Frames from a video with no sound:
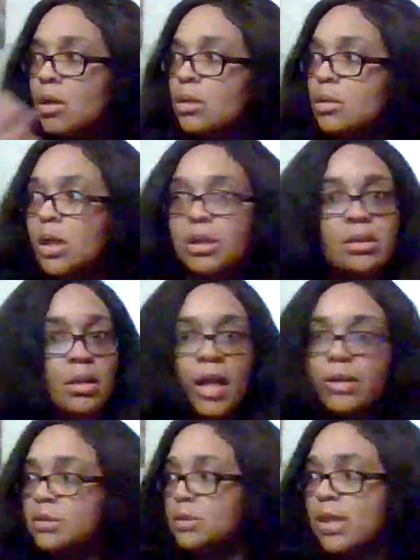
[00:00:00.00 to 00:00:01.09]
nothing
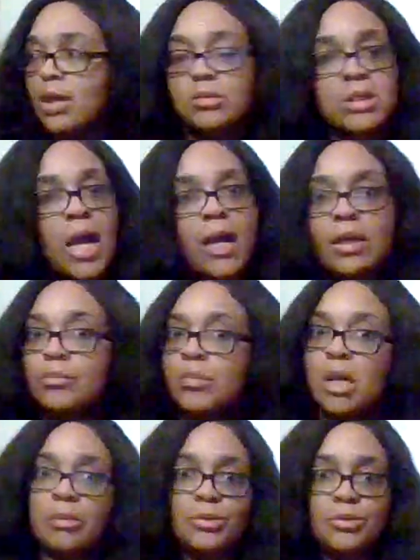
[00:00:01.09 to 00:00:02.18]
like this outside can
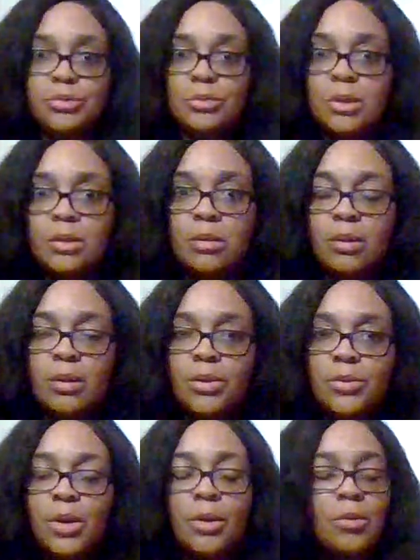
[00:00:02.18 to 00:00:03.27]
be able to do it
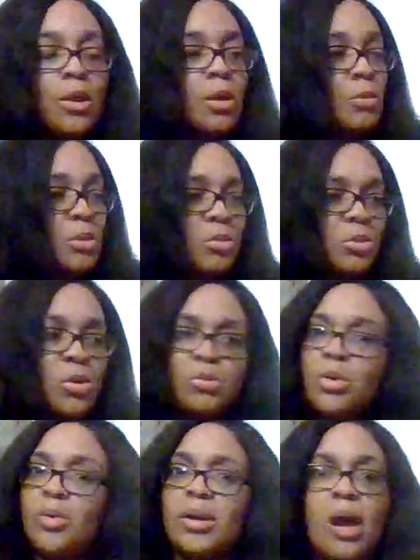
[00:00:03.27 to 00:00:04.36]
you know people don't
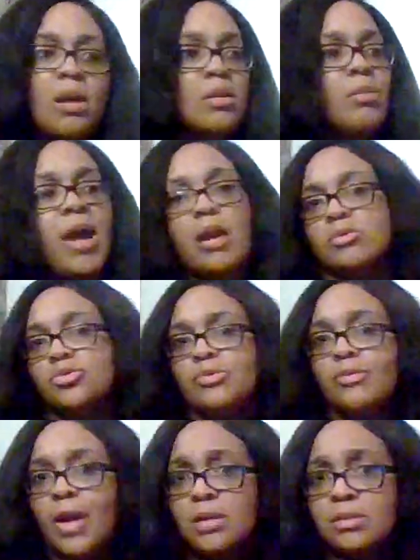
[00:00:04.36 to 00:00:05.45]
know a lot of the battles you
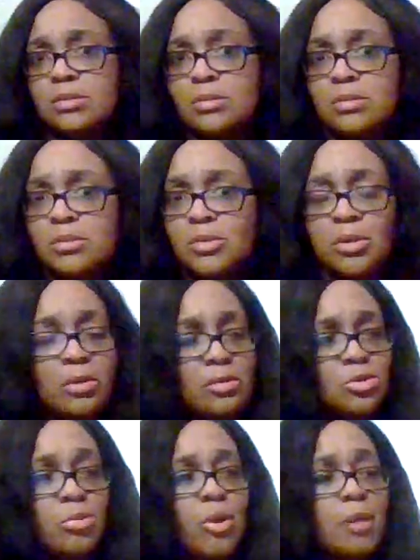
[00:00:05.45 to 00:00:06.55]
face you know
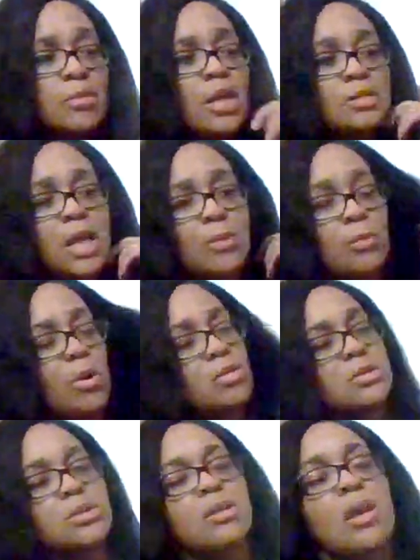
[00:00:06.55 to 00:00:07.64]
you're probably that type of
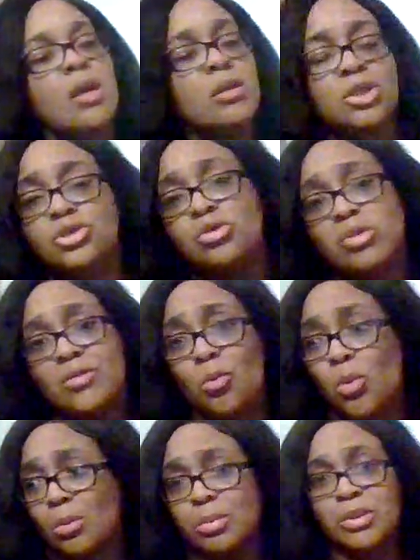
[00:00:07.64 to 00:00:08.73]
person that you don't even
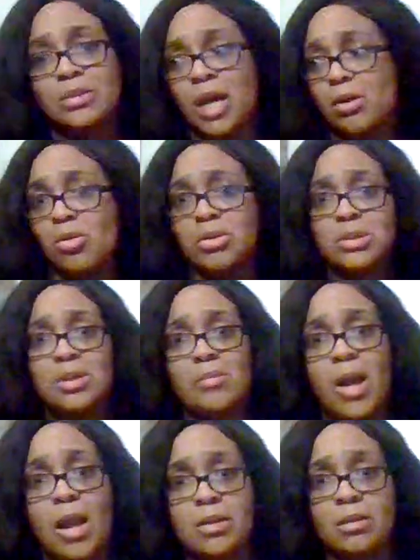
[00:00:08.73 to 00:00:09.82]
want to put that on
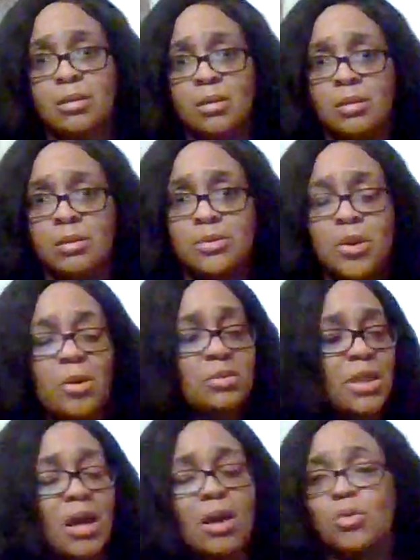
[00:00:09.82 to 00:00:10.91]
somebody you know, I was
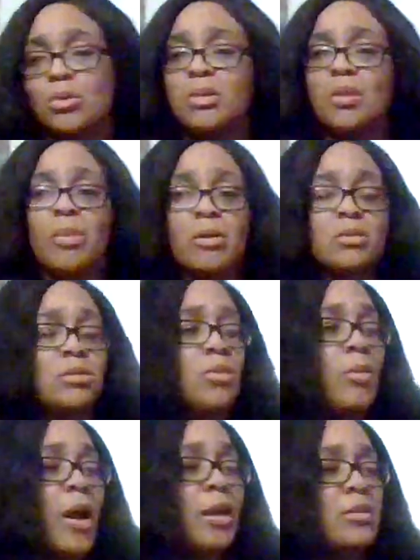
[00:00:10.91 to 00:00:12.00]
like, I don't want to be a burden to
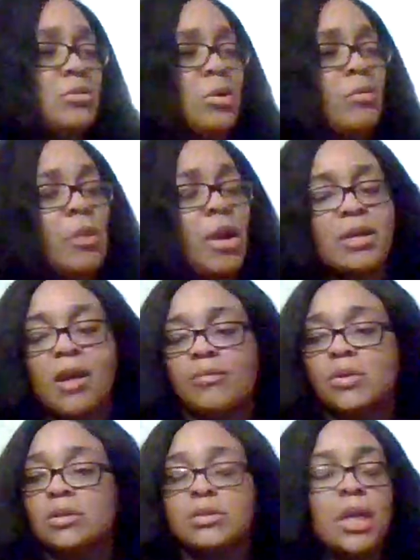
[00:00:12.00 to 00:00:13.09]
nobody. You know, everybody
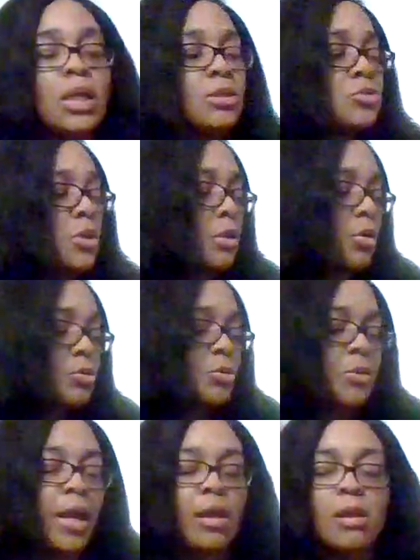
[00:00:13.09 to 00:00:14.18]
having a good day and trying to go
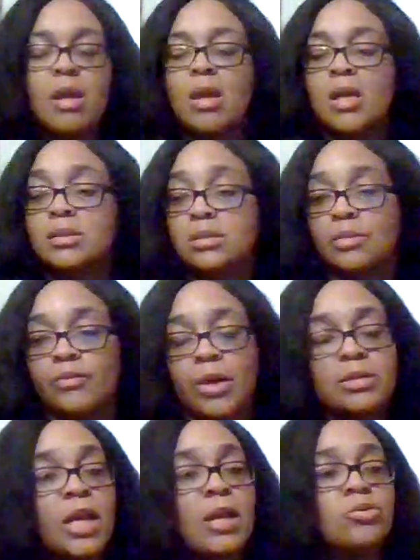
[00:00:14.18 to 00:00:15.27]
through that and stuff
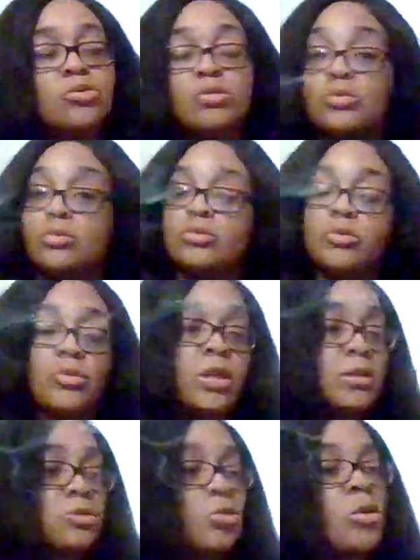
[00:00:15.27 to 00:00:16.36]
like that. And you, you, you
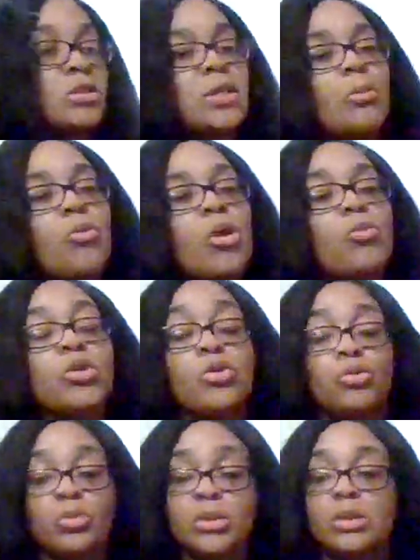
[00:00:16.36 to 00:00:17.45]
get towards that point where
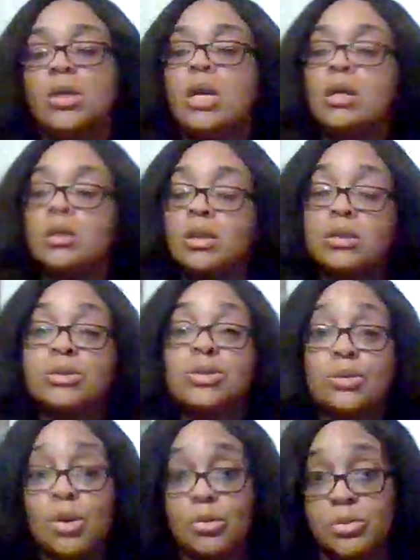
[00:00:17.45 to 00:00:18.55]
you're really getting
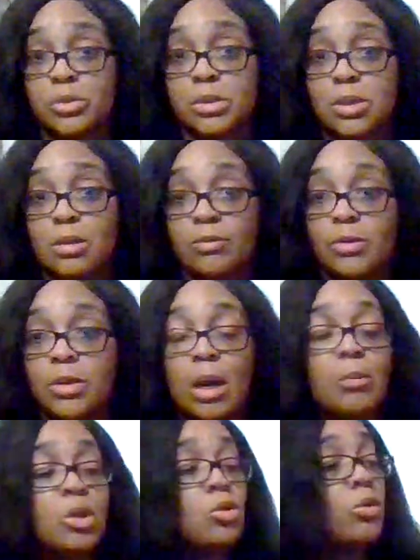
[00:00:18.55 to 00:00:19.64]
to know yourself. And I
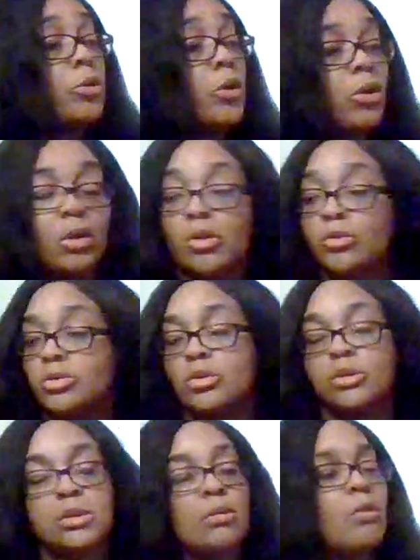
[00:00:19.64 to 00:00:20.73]
mean, you learn
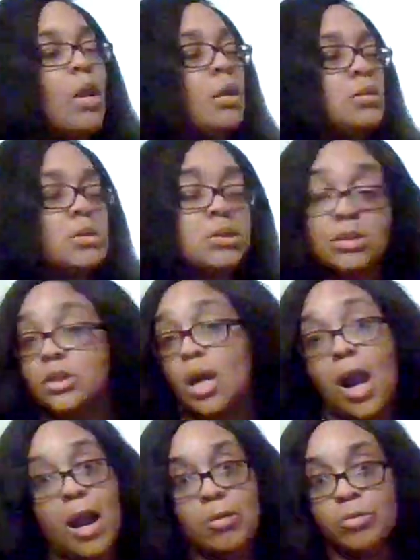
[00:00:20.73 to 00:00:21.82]
yourself in such a
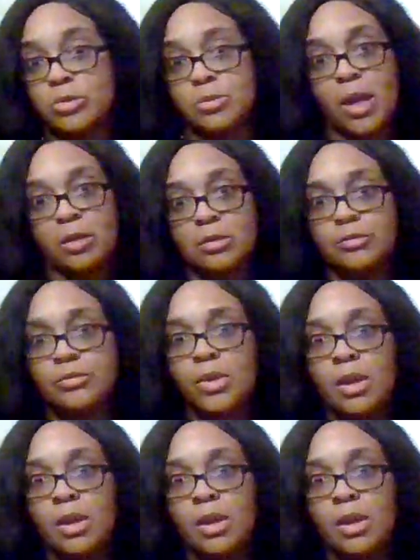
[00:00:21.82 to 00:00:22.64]
higher perspective.